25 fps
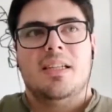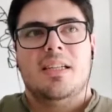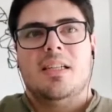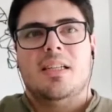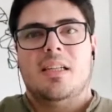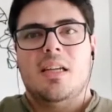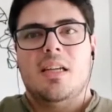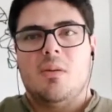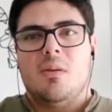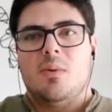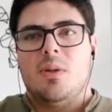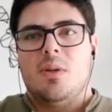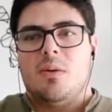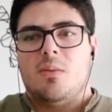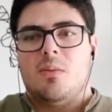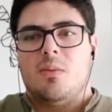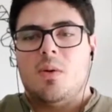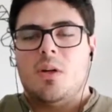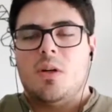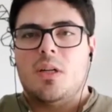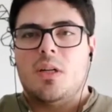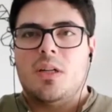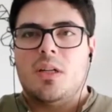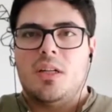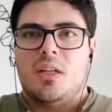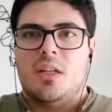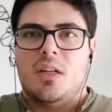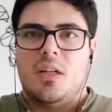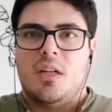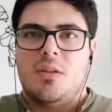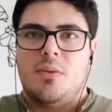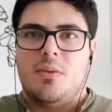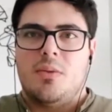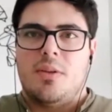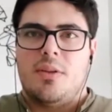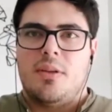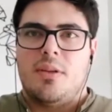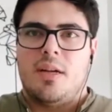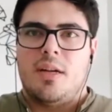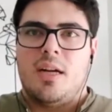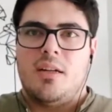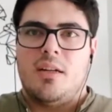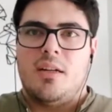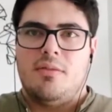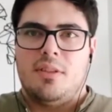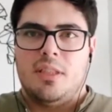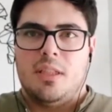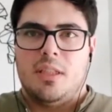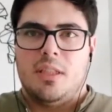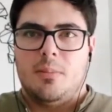Yeah, we are working a lot with high
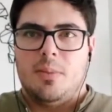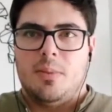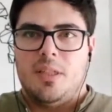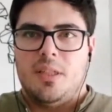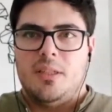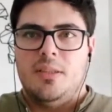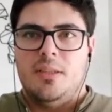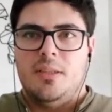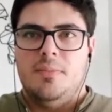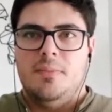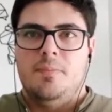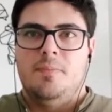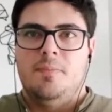availability